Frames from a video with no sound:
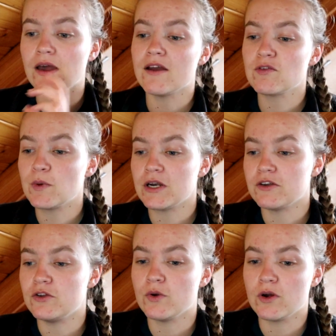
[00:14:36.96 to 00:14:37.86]

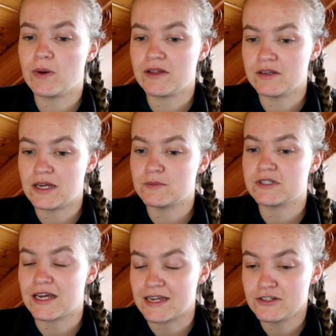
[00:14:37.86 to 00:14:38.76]
Everybody knew her by the name
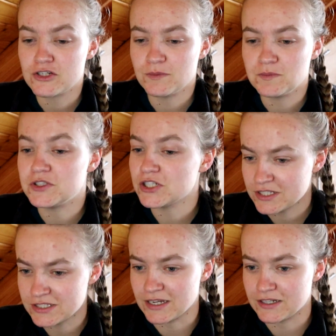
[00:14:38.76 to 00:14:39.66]
Sage,
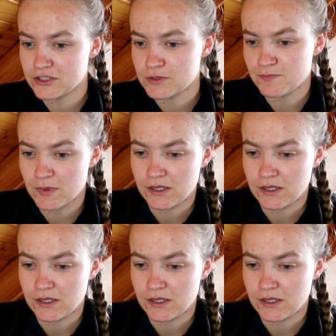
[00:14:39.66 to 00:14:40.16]
just Sage.